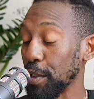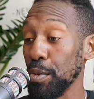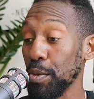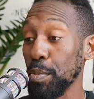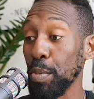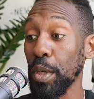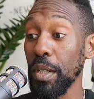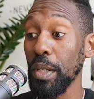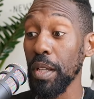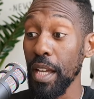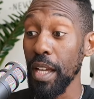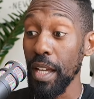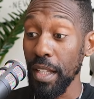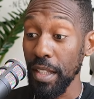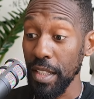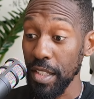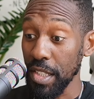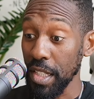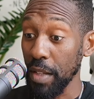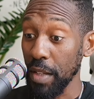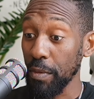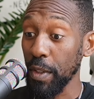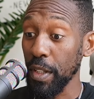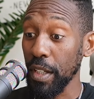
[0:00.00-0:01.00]
But listen,
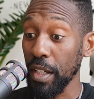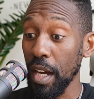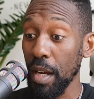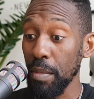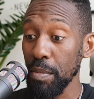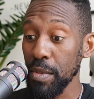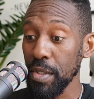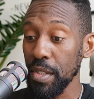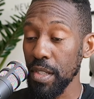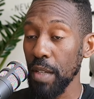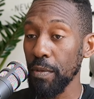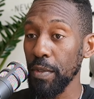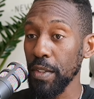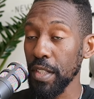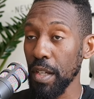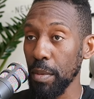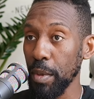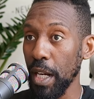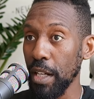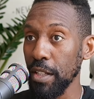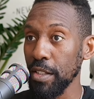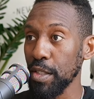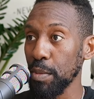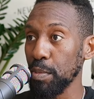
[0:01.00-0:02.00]
if it comes, if it's coming out
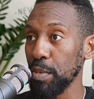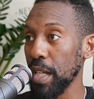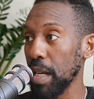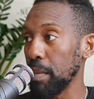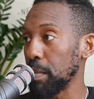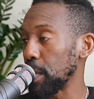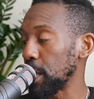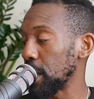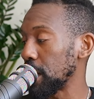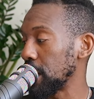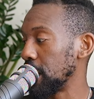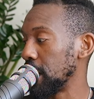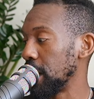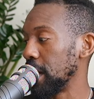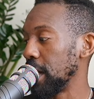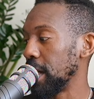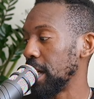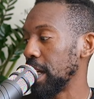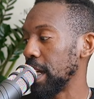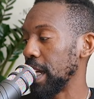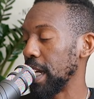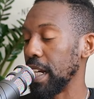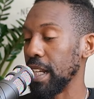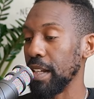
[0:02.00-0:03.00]
in September,
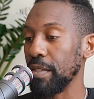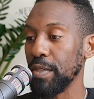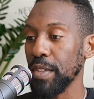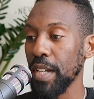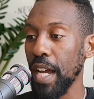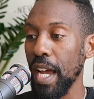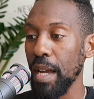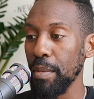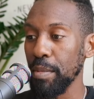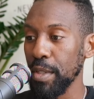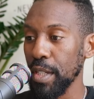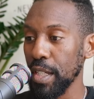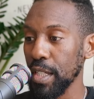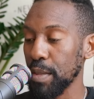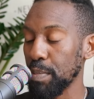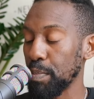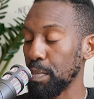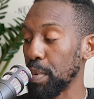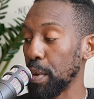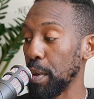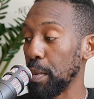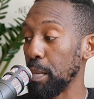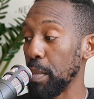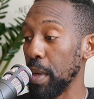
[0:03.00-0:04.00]
and if time does
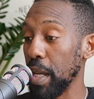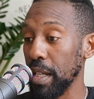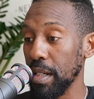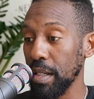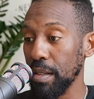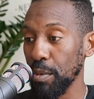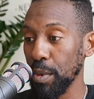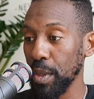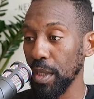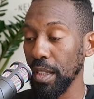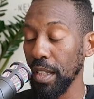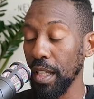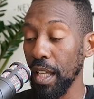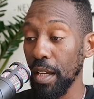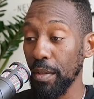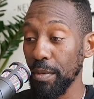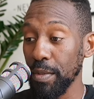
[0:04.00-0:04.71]
permit, we'd love